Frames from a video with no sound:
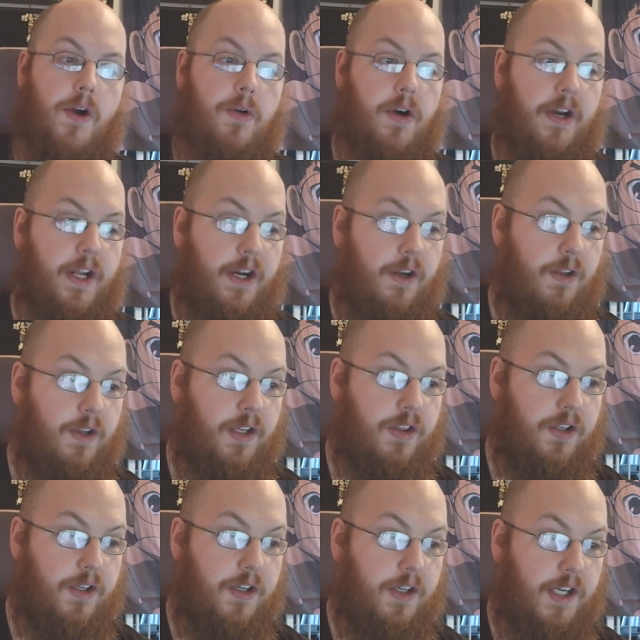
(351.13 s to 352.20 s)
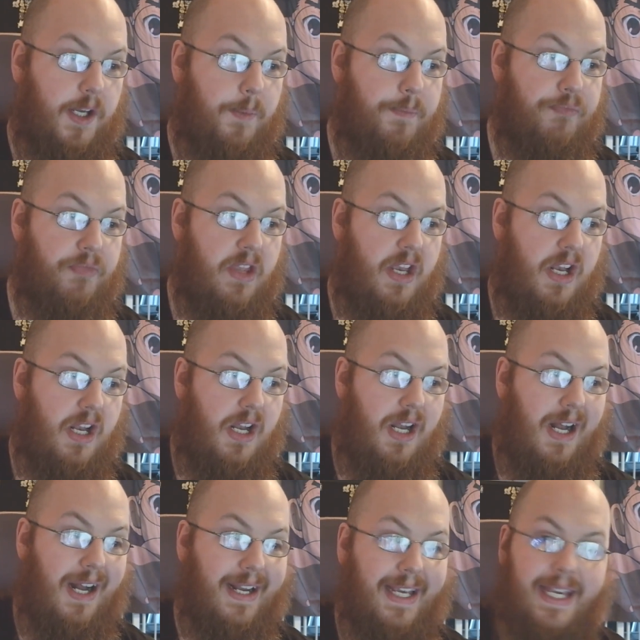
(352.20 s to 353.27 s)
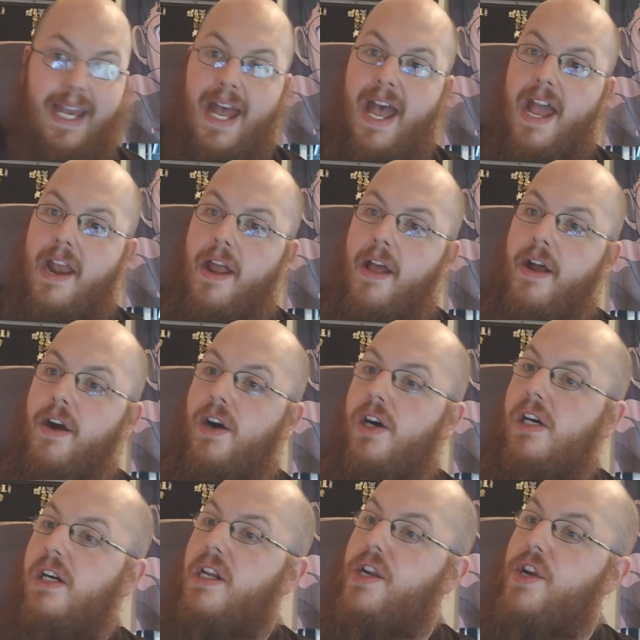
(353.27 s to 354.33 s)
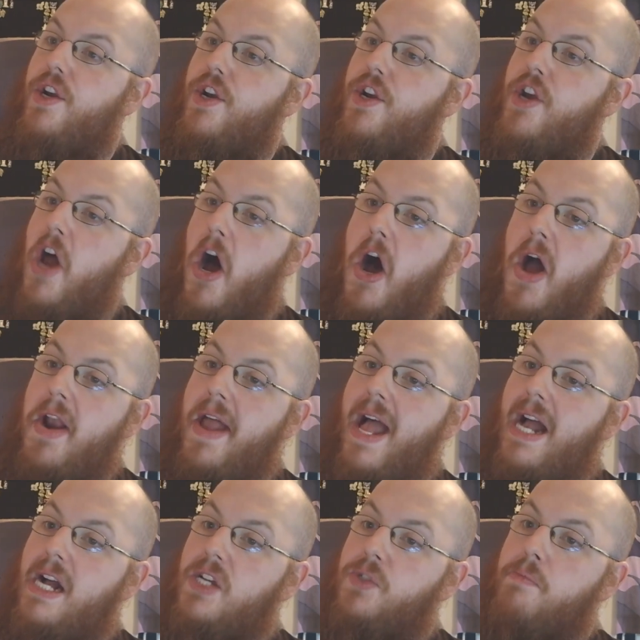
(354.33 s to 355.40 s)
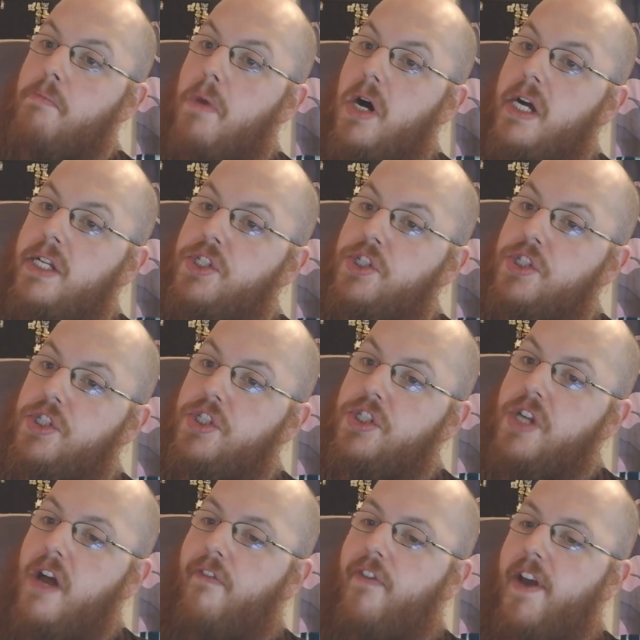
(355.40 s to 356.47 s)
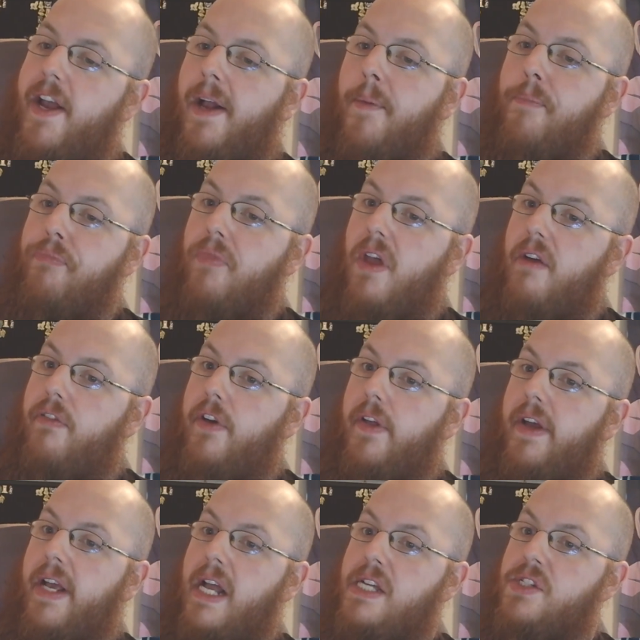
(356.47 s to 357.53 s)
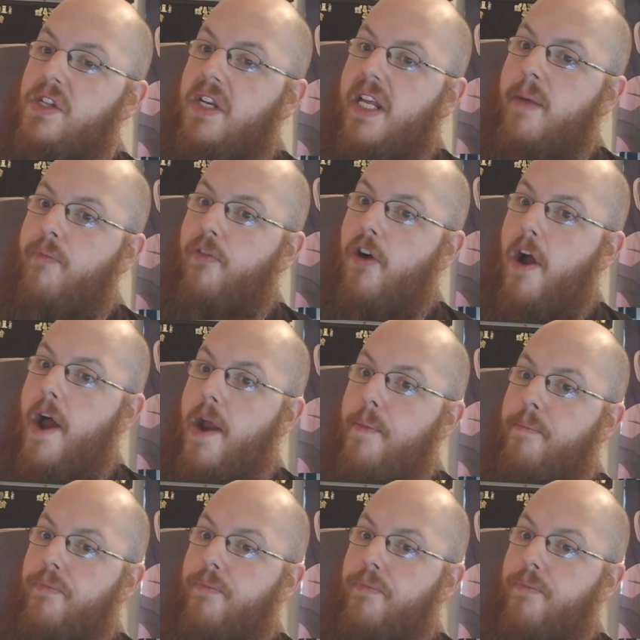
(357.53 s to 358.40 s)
We're going to get a look at the cookie. Again, not as much stuffing, I feel like, as the deep fried.